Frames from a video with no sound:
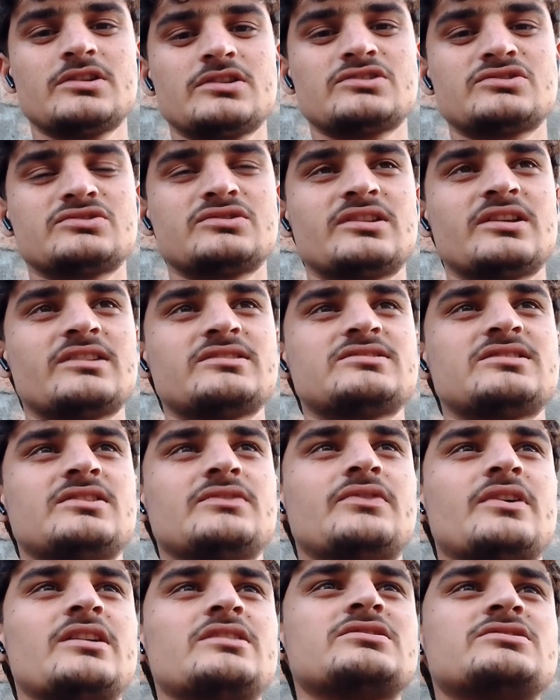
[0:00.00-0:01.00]
So let's say
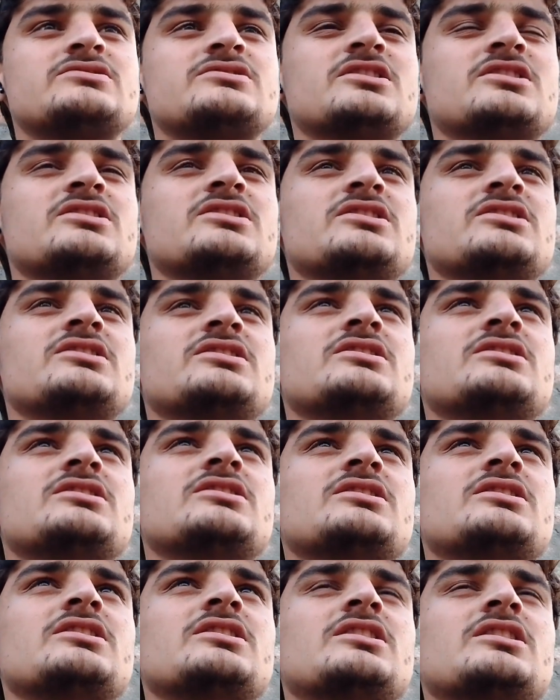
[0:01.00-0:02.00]
if I study,
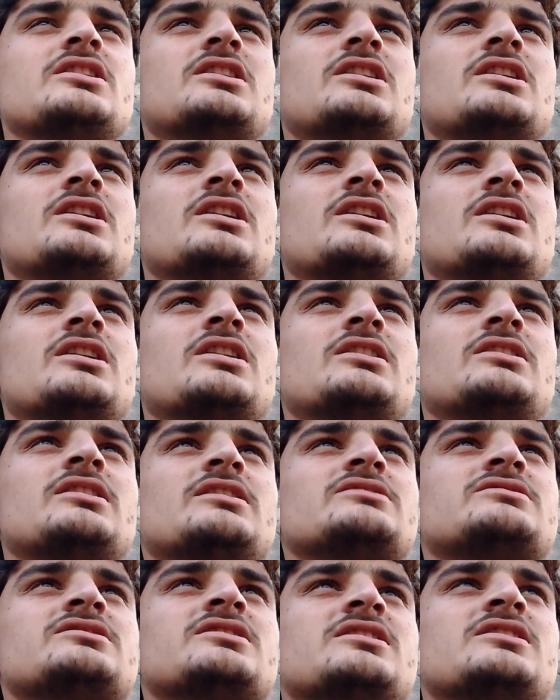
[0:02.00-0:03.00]

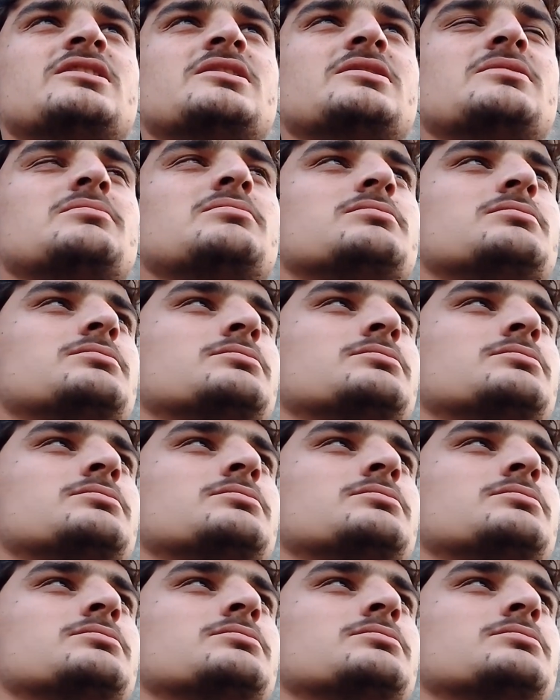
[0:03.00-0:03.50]
let's say.